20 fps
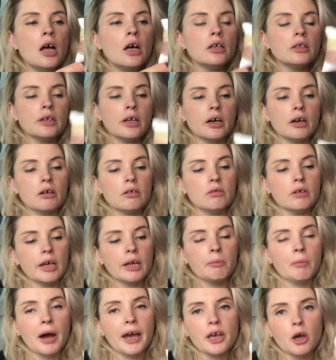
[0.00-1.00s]
Now,
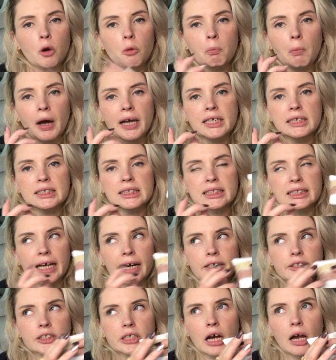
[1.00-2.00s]
in my own
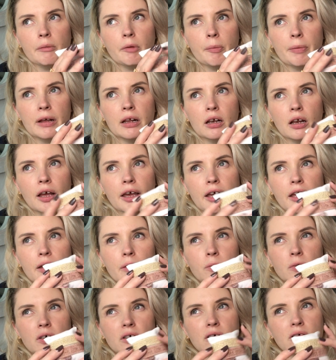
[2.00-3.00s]
mindset, I'm a bit like,
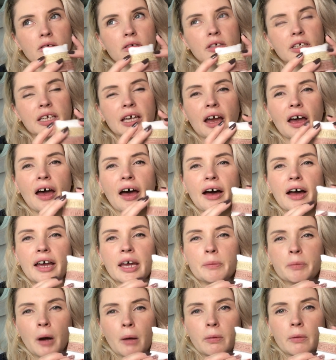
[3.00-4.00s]
well, yeah,
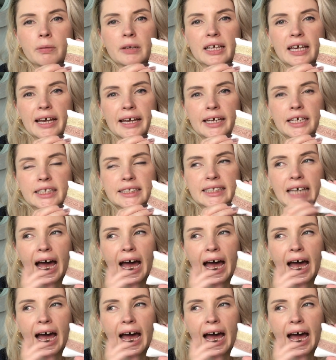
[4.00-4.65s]
it probably is.